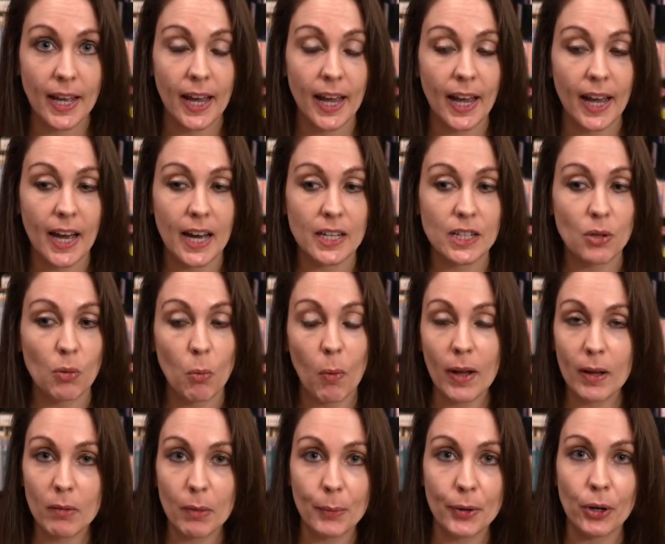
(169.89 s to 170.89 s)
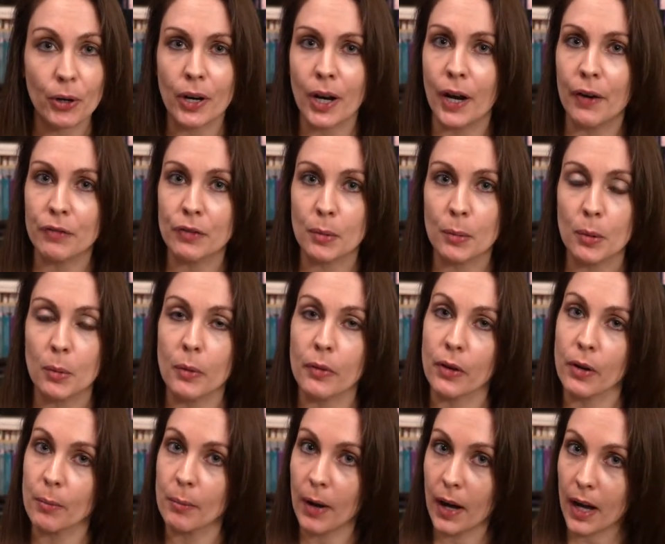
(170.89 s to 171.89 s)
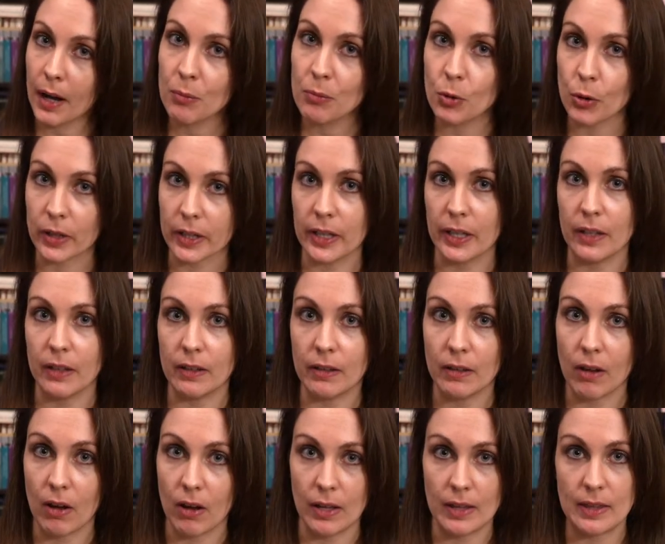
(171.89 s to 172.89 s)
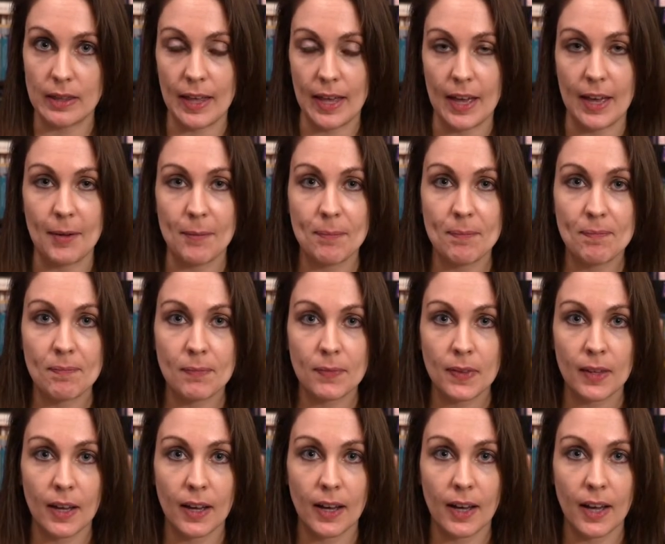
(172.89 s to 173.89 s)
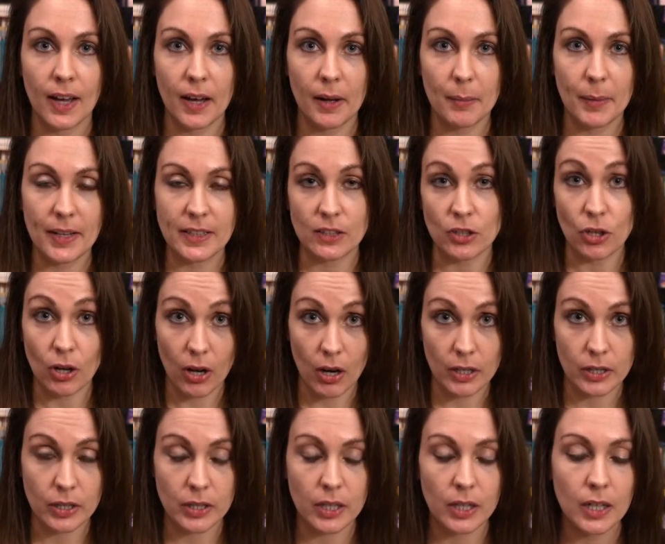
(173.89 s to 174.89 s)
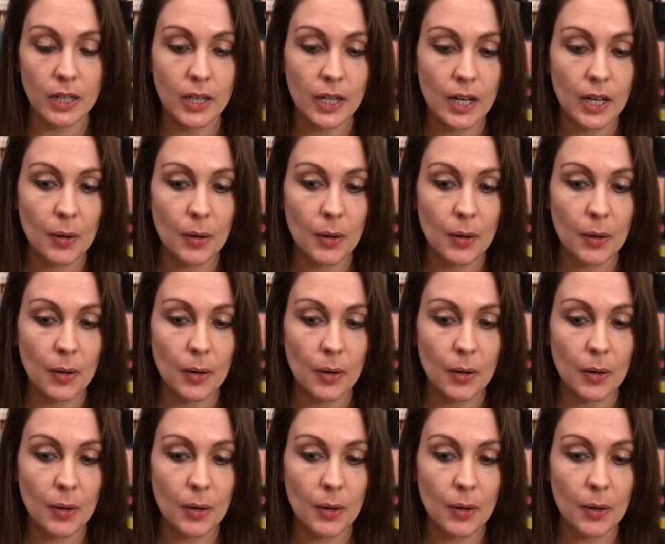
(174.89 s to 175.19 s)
And the white women are comfortable with her mom working on them as a doctor,